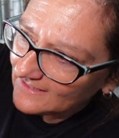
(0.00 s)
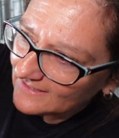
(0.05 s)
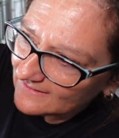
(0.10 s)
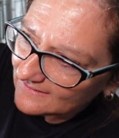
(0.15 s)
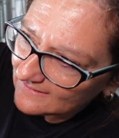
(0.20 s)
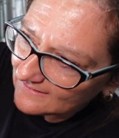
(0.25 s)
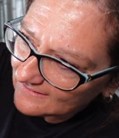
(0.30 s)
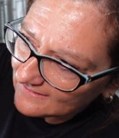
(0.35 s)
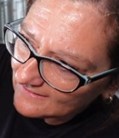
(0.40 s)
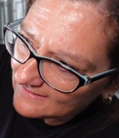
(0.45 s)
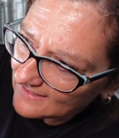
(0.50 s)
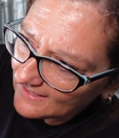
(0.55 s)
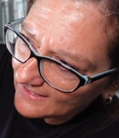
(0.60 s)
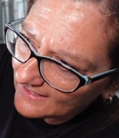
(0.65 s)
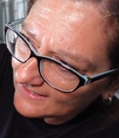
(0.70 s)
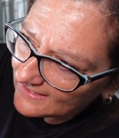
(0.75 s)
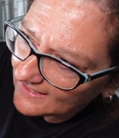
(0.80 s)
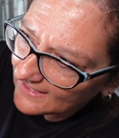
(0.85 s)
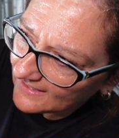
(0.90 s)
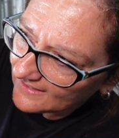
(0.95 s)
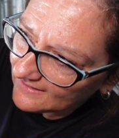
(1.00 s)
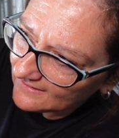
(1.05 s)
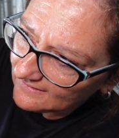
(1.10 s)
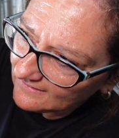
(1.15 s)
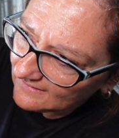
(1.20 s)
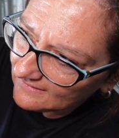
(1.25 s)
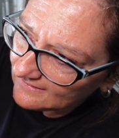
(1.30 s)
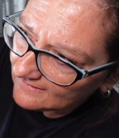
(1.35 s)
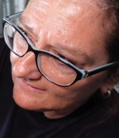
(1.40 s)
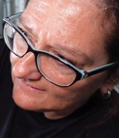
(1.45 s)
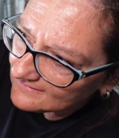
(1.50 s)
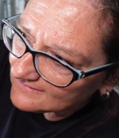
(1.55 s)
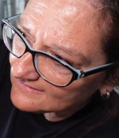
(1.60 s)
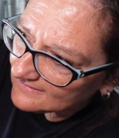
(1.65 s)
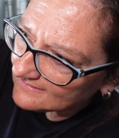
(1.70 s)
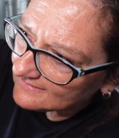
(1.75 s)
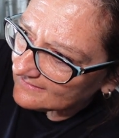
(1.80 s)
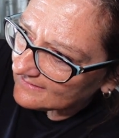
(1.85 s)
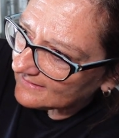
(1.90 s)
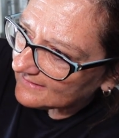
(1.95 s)
there, can you? Yeah, I can.
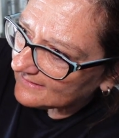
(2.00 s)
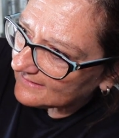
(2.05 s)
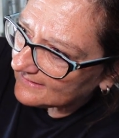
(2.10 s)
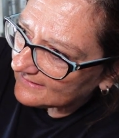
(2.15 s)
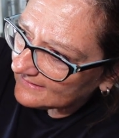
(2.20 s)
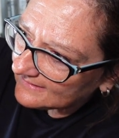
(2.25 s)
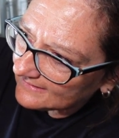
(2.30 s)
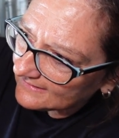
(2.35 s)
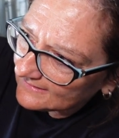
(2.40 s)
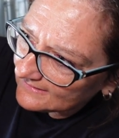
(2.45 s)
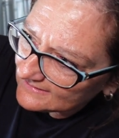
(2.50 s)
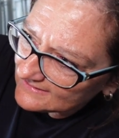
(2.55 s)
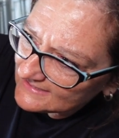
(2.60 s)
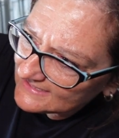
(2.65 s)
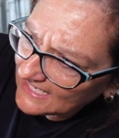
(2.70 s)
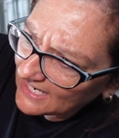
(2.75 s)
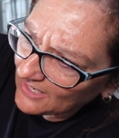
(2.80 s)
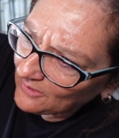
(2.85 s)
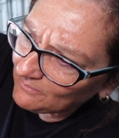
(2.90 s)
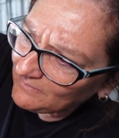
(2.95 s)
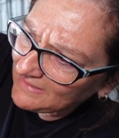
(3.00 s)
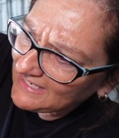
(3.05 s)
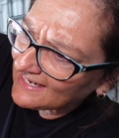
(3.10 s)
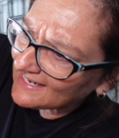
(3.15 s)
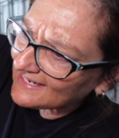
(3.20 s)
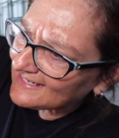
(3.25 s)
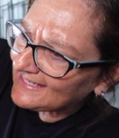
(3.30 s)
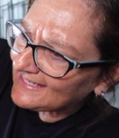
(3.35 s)
Tell me I